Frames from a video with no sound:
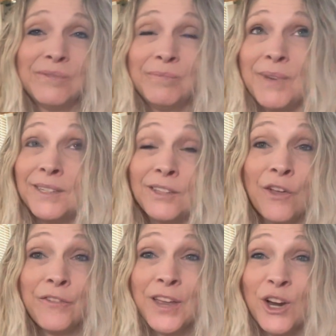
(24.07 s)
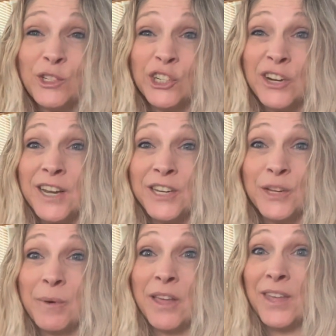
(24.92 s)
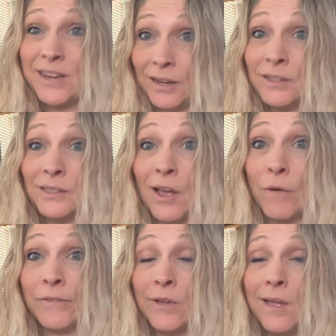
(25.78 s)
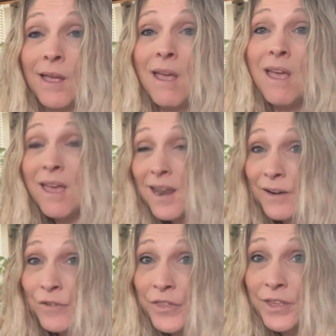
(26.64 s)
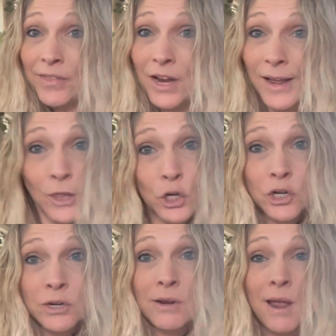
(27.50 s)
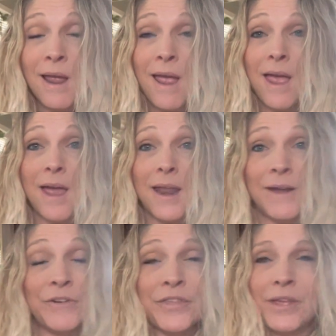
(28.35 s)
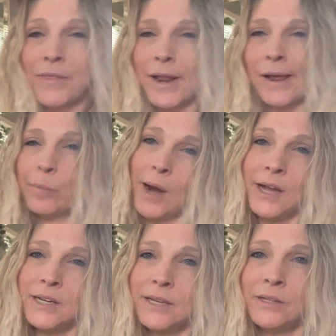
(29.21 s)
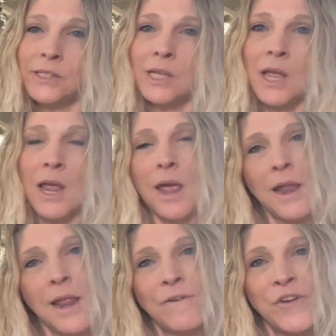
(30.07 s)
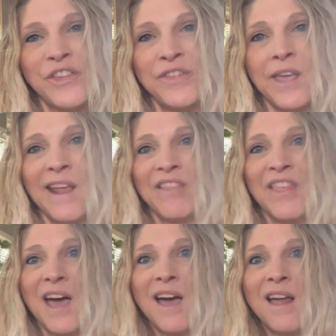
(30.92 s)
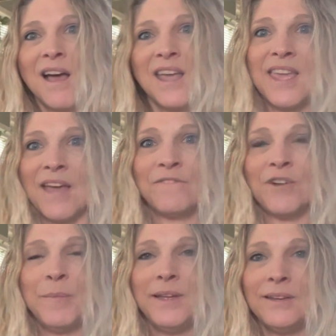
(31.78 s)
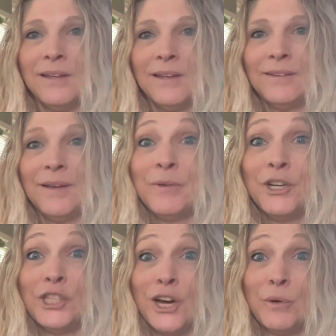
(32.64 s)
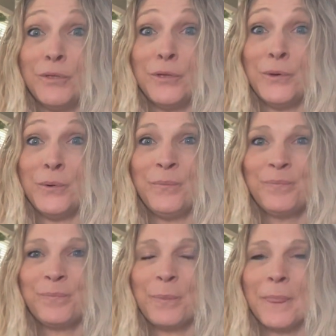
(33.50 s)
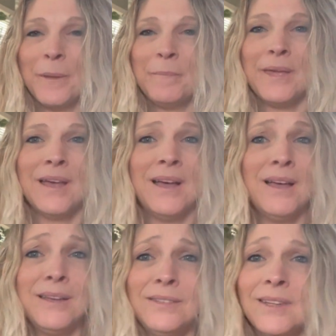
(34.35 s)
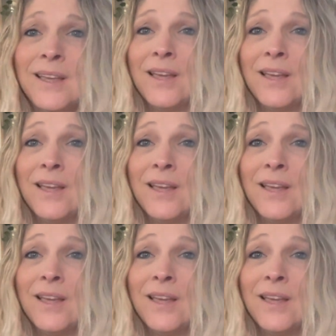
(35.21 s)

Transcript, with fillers: my self-care journey to my authentic self and everything that I learn and everything that I practice and everything that I get from it, I'm going to share with you because